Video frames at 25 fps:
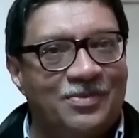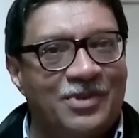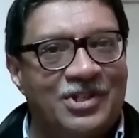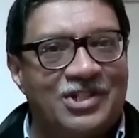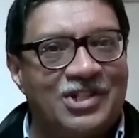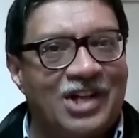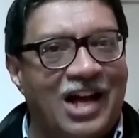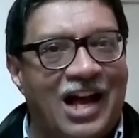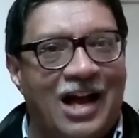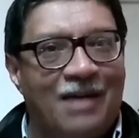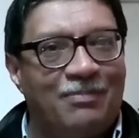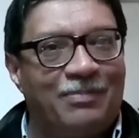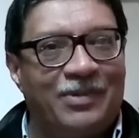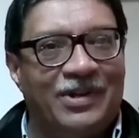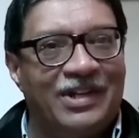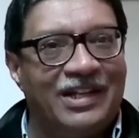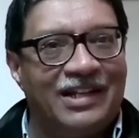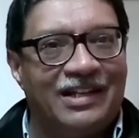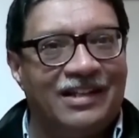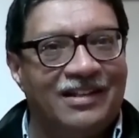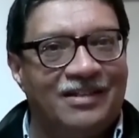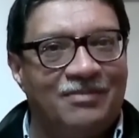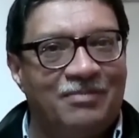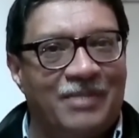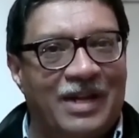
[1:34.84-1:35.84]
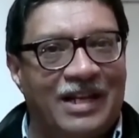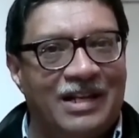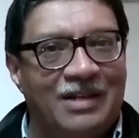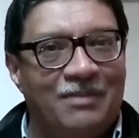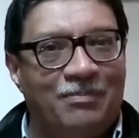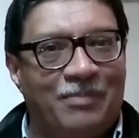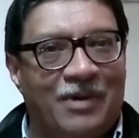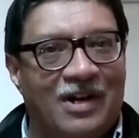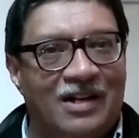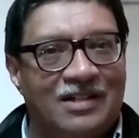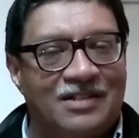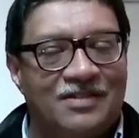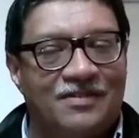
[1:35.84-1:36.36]
which are happening in many
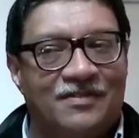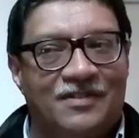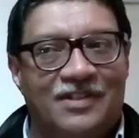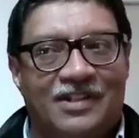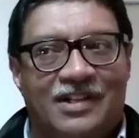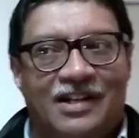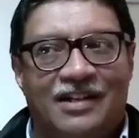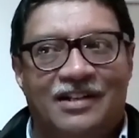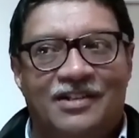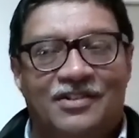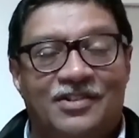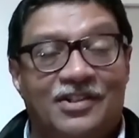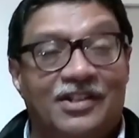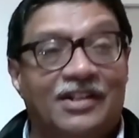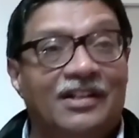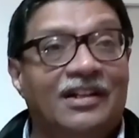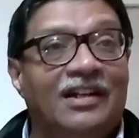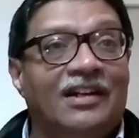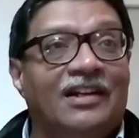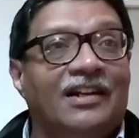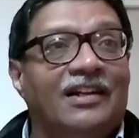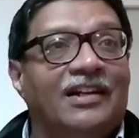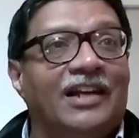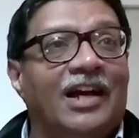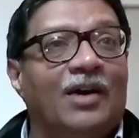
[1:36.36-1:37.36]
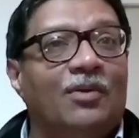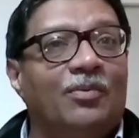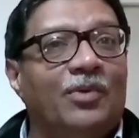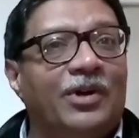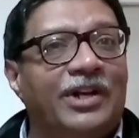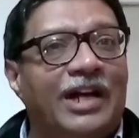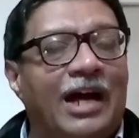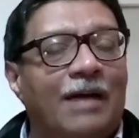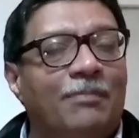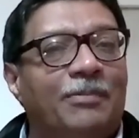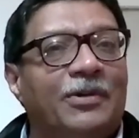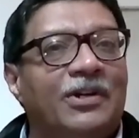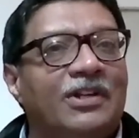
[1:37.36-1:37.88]
parts of the country. Now, what
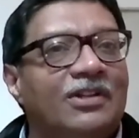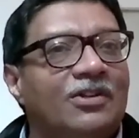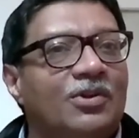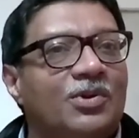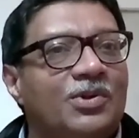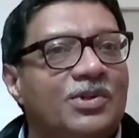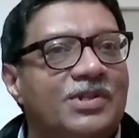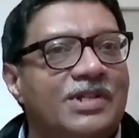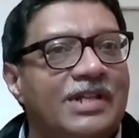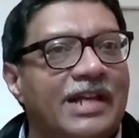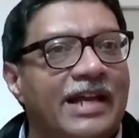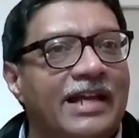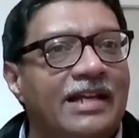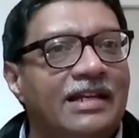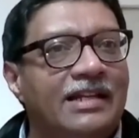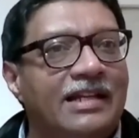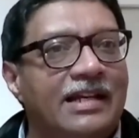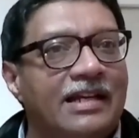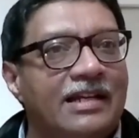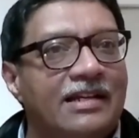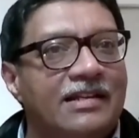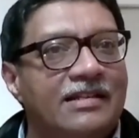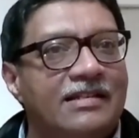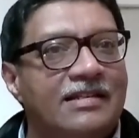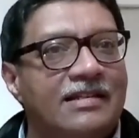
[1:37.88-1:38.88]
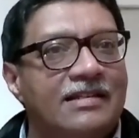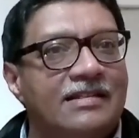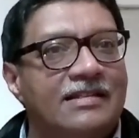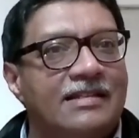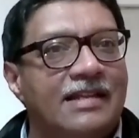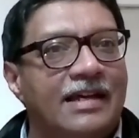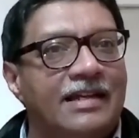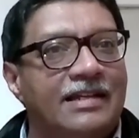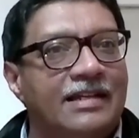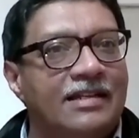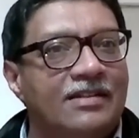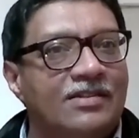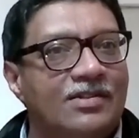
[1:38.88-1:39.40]
happened in the Hussain case is
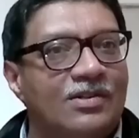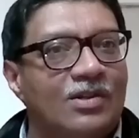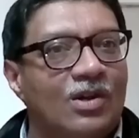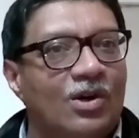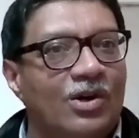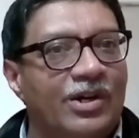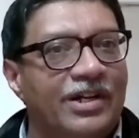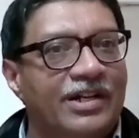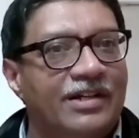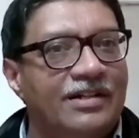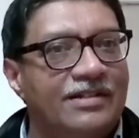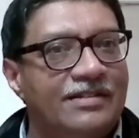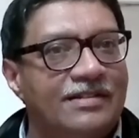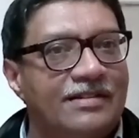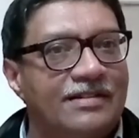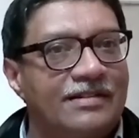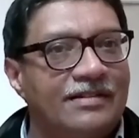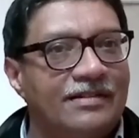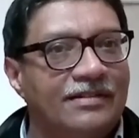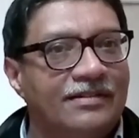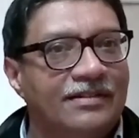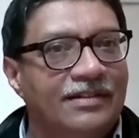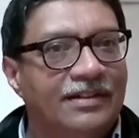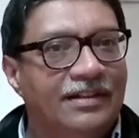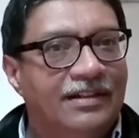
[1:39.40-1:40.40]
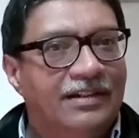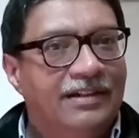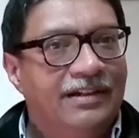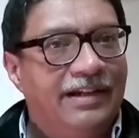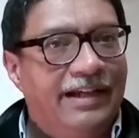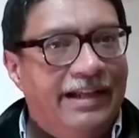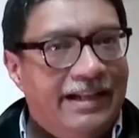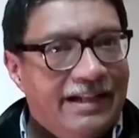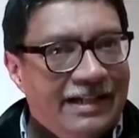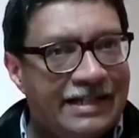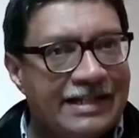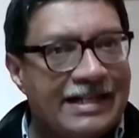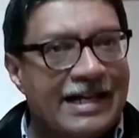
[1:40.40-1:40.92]
that his lawyers
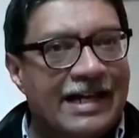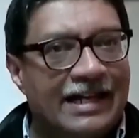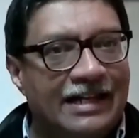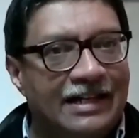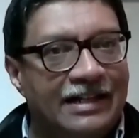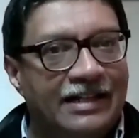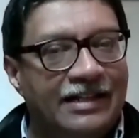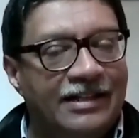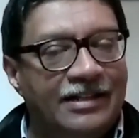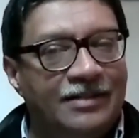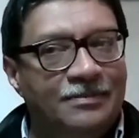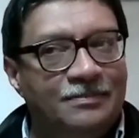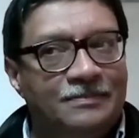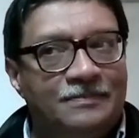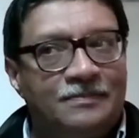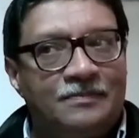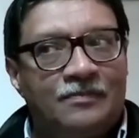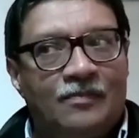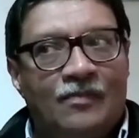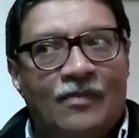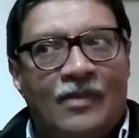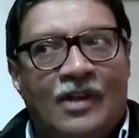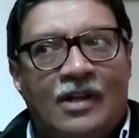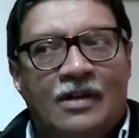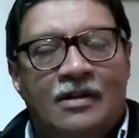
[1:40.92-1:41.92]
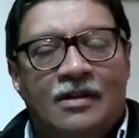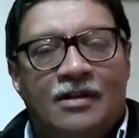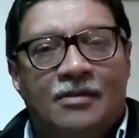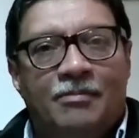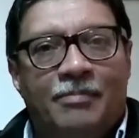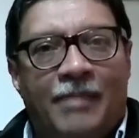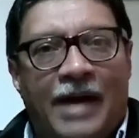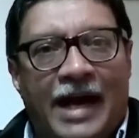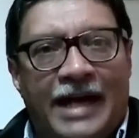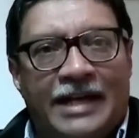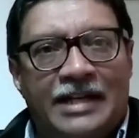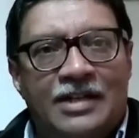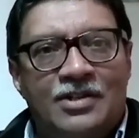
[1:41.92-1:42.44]
in Delhi
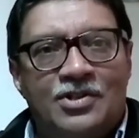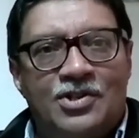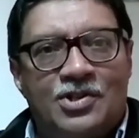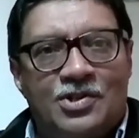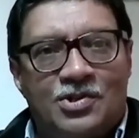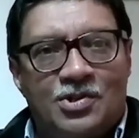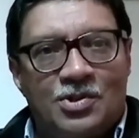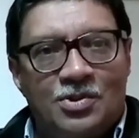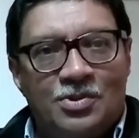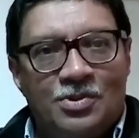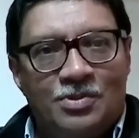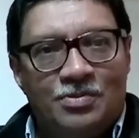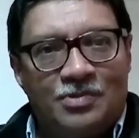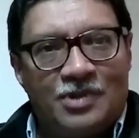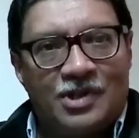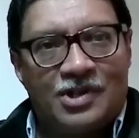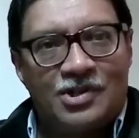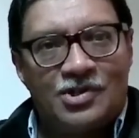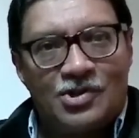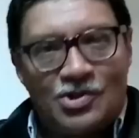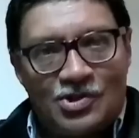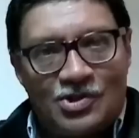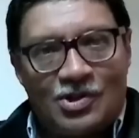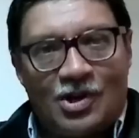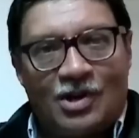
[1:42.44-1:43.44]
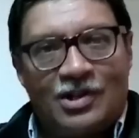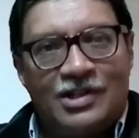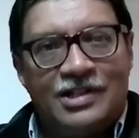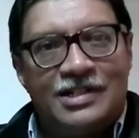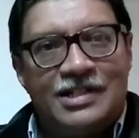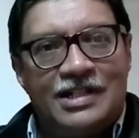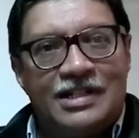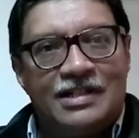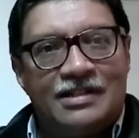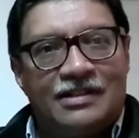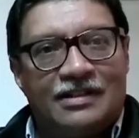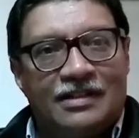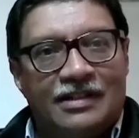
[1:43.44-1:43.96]
managed to
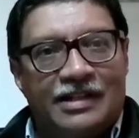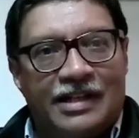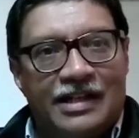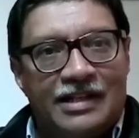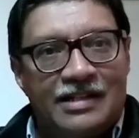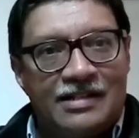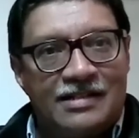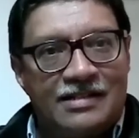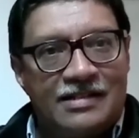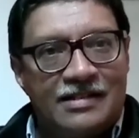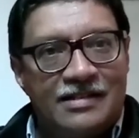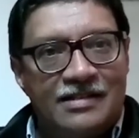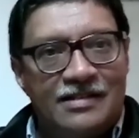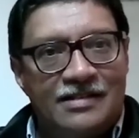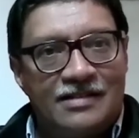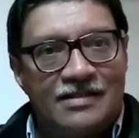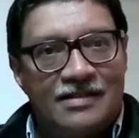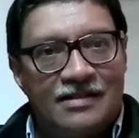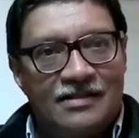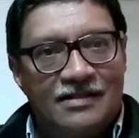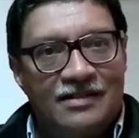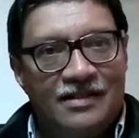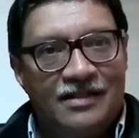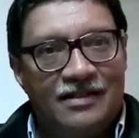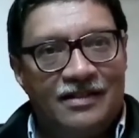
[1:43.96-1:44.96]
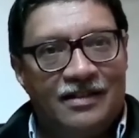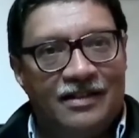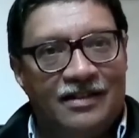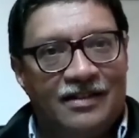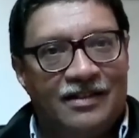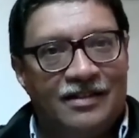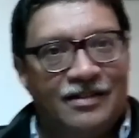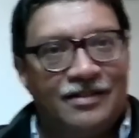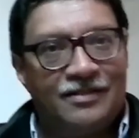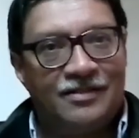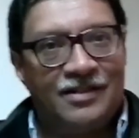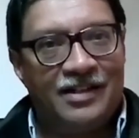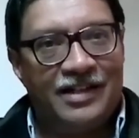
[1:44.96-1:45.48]
consolidate the cases
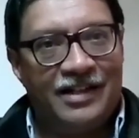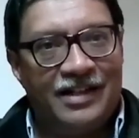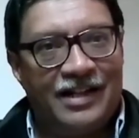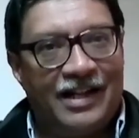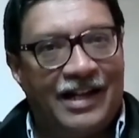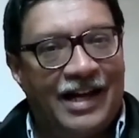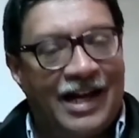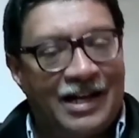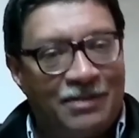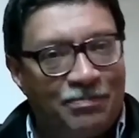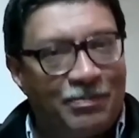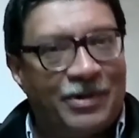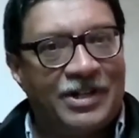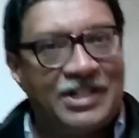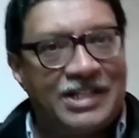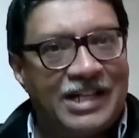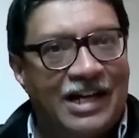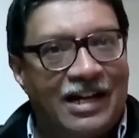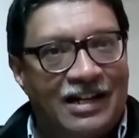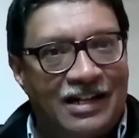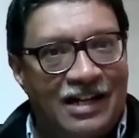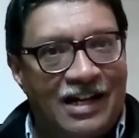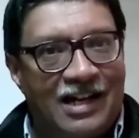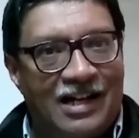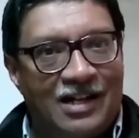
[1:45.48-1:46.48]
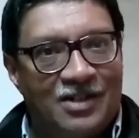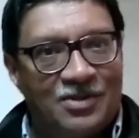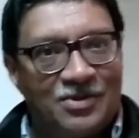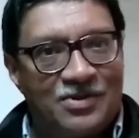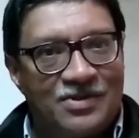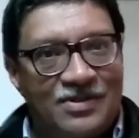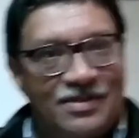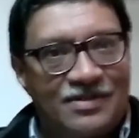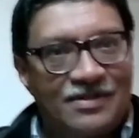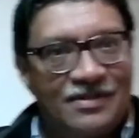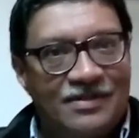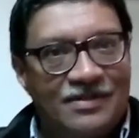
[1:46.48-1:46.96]
at Patiala House,